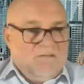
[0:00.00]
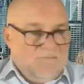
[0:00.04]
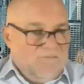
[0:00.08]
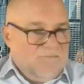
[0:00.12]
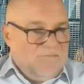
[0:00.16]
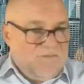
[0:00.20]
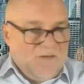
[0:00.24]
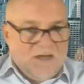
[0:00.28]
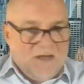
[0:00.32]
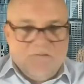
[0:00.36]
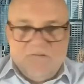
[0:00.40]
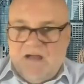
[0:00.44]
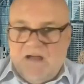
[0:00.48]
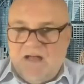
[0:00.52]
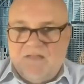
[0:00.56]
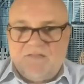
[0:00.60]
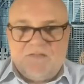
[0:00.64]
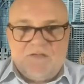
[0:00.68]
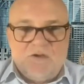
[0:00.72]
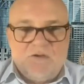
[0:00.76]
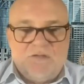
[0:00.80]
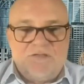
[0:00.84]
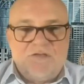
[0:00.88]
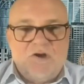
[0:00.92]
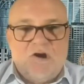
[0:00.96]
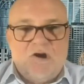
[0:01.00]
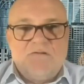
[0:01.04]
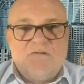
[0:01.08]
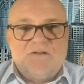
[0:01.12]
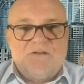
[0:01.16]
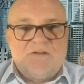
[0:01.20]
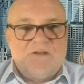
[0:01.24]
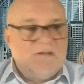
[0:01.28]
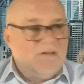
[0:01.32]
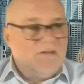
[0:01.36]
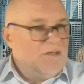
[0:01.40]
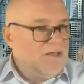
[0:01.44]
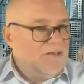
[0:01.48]
figure out the
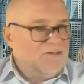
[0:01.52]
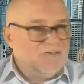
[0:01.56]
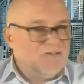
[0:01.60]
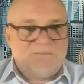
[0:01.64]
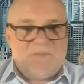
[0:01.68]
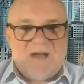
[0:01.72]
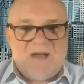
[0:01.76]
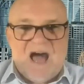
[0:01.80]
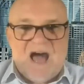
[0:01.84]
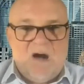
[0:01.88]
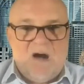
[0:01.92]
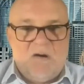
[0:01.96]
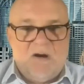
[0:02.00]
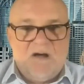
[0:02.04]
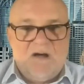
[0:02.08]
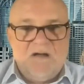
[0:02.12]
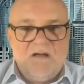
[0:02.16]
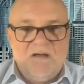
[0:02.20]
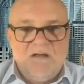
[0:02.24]
authority, its power,